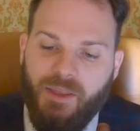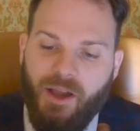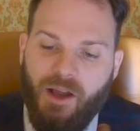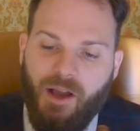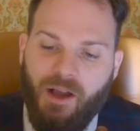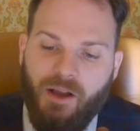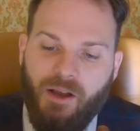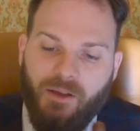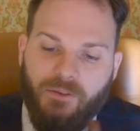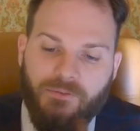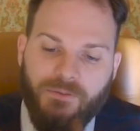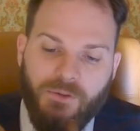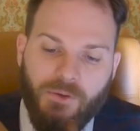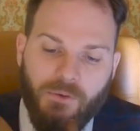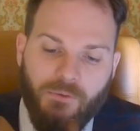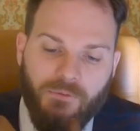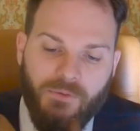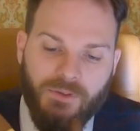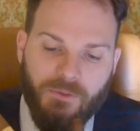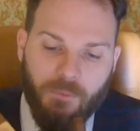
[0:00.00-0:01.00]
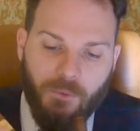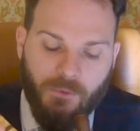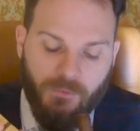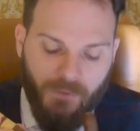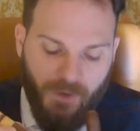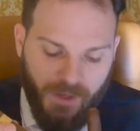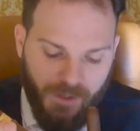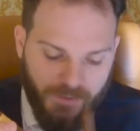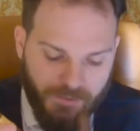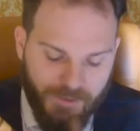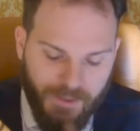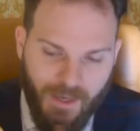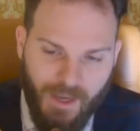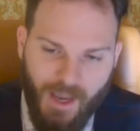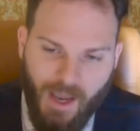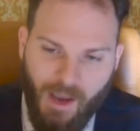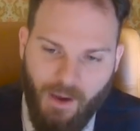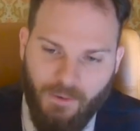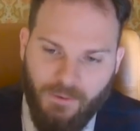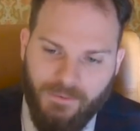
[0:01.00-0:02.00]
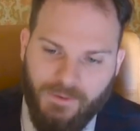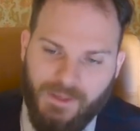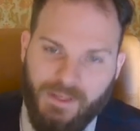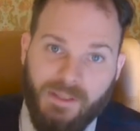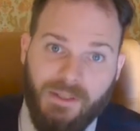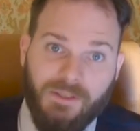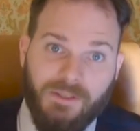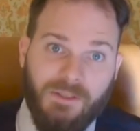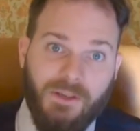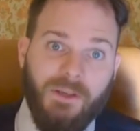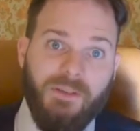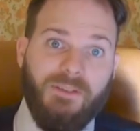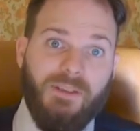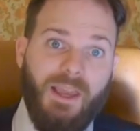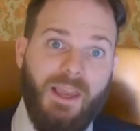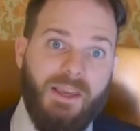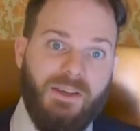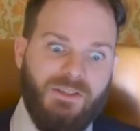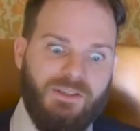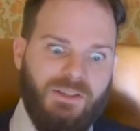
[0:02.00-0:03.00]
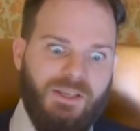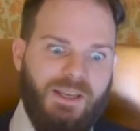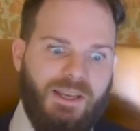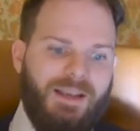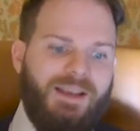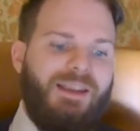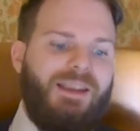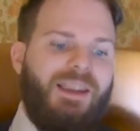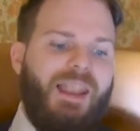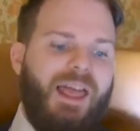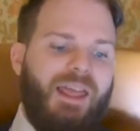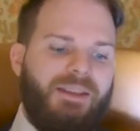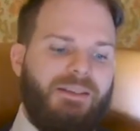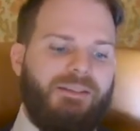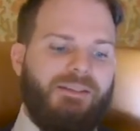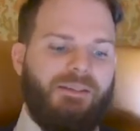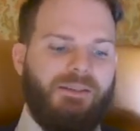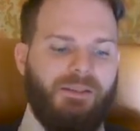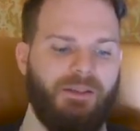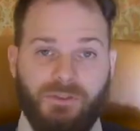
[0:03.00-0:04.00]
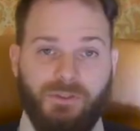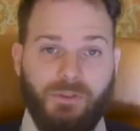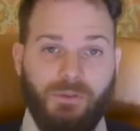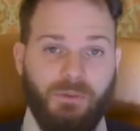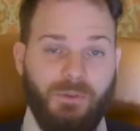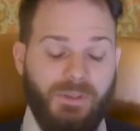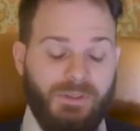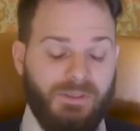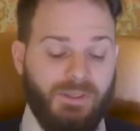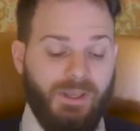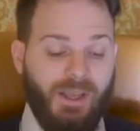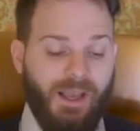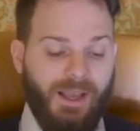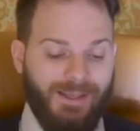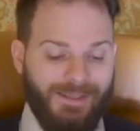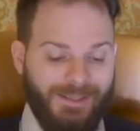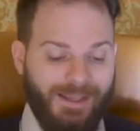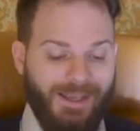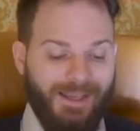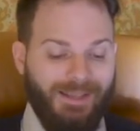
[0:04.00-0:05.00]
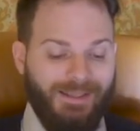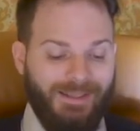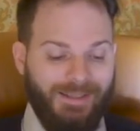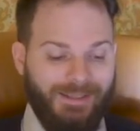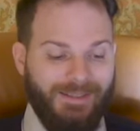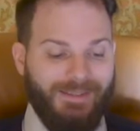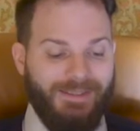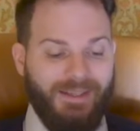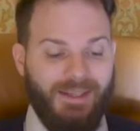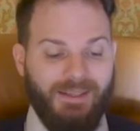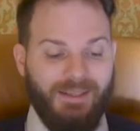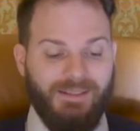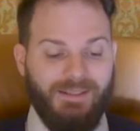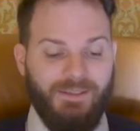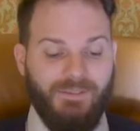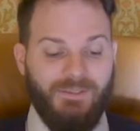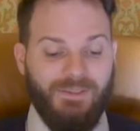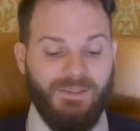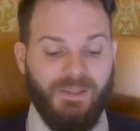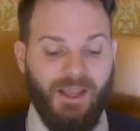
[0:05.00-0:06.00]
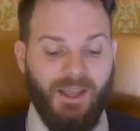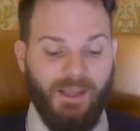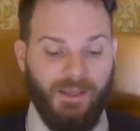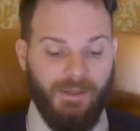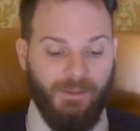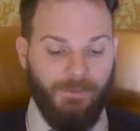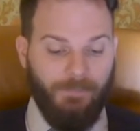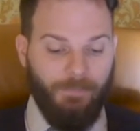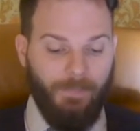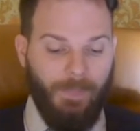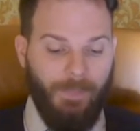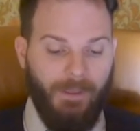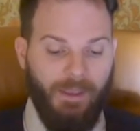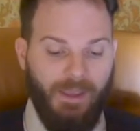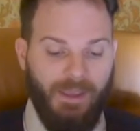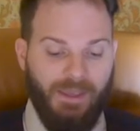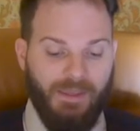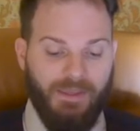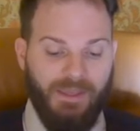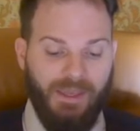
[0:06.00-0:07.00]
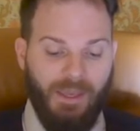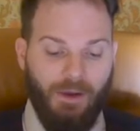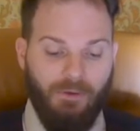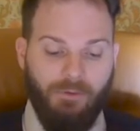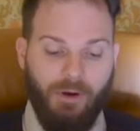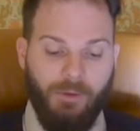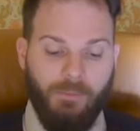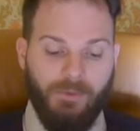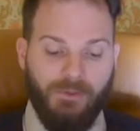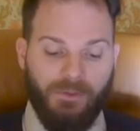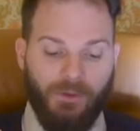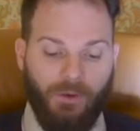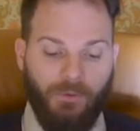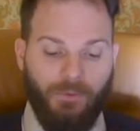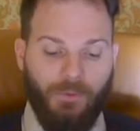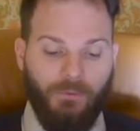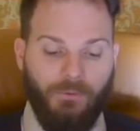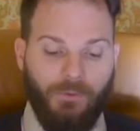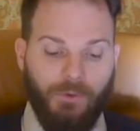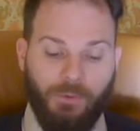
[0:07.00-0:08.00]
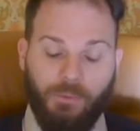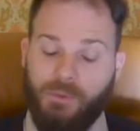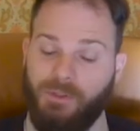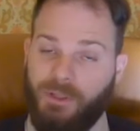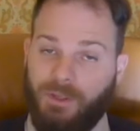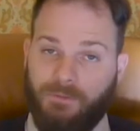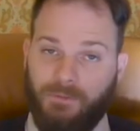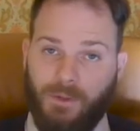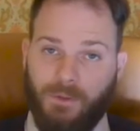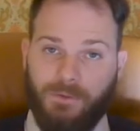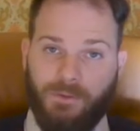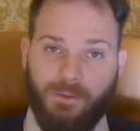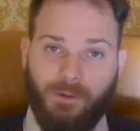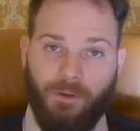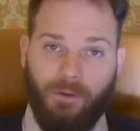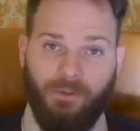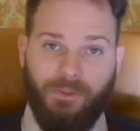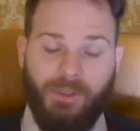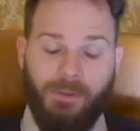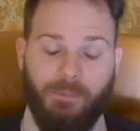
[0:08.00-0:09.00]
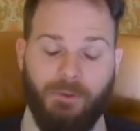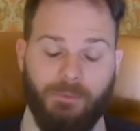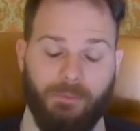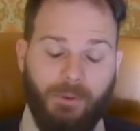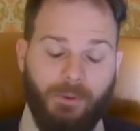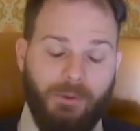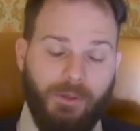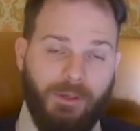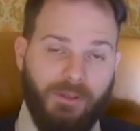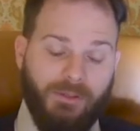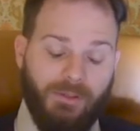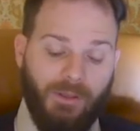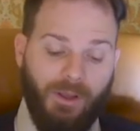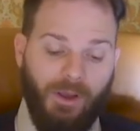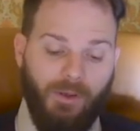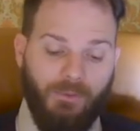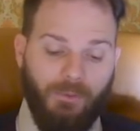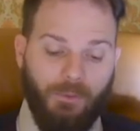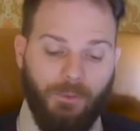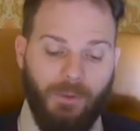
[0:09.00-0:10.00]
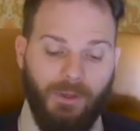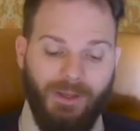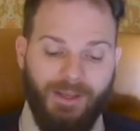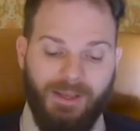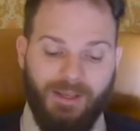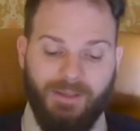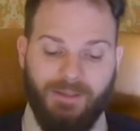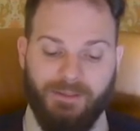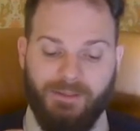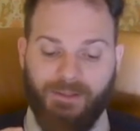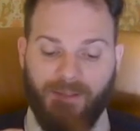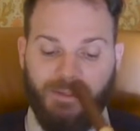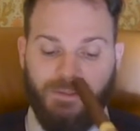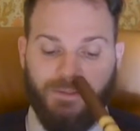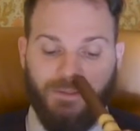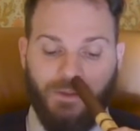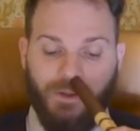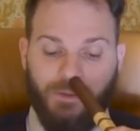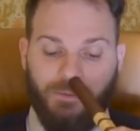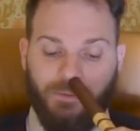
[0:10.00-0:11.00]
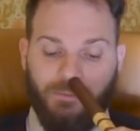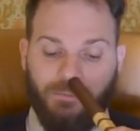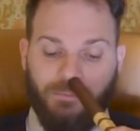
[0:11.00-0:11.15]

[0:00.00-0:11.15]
are a few visible veins. However, it does actually lend to the cigar's distinctive style. The aromas of the foot, which I've noted on the Bespoke Unit Cigar Formula, consist of